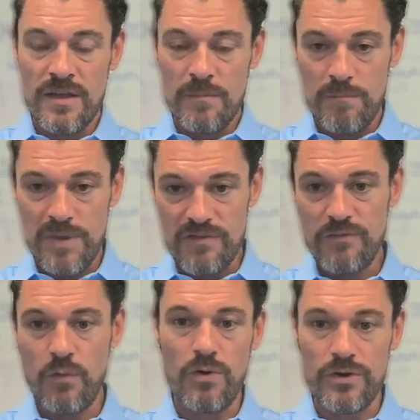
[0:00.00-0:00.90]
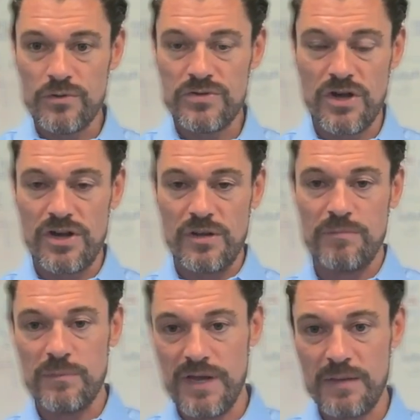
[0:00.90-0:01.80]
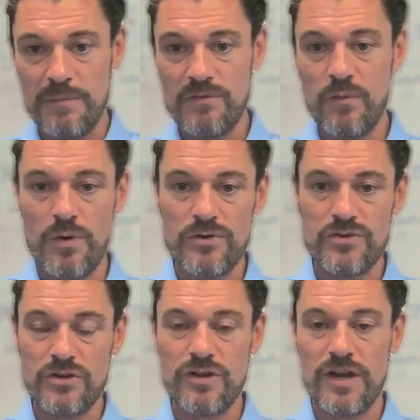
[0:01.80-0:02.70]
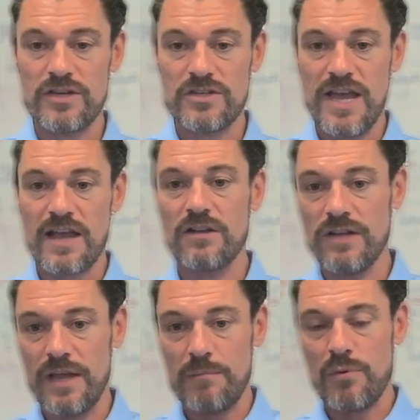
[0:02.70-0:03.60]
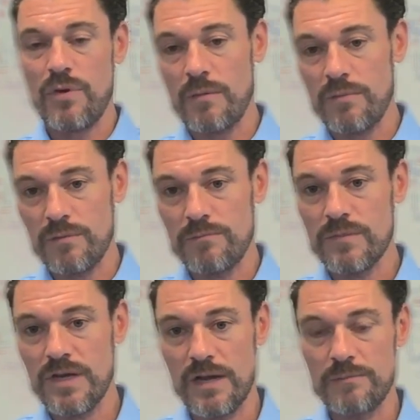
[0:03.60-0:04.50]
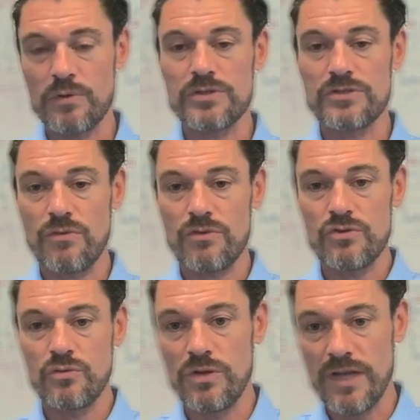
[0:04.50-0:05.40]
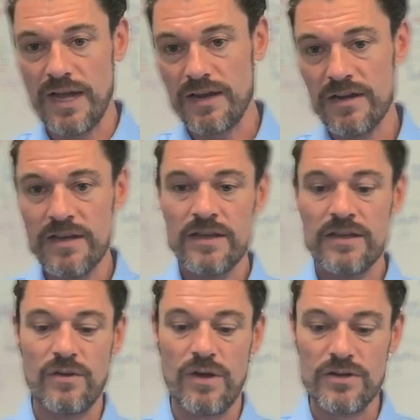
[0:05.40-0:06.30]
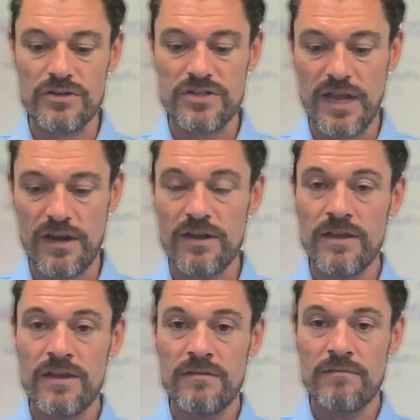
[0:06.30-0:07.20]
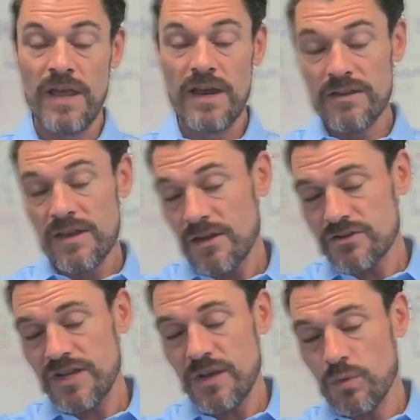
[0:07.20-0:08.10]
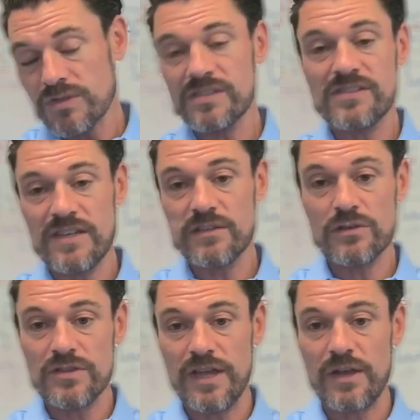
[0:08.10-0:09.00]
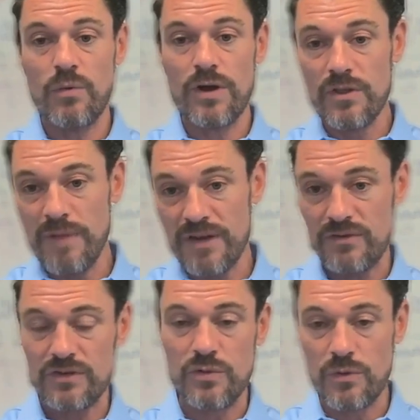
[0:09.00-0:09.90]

before you start implementing, before you start trying to tackle a problem. Don't just throw a tool at it. Understand, and then understand what success looks like. What are the metrics? What are we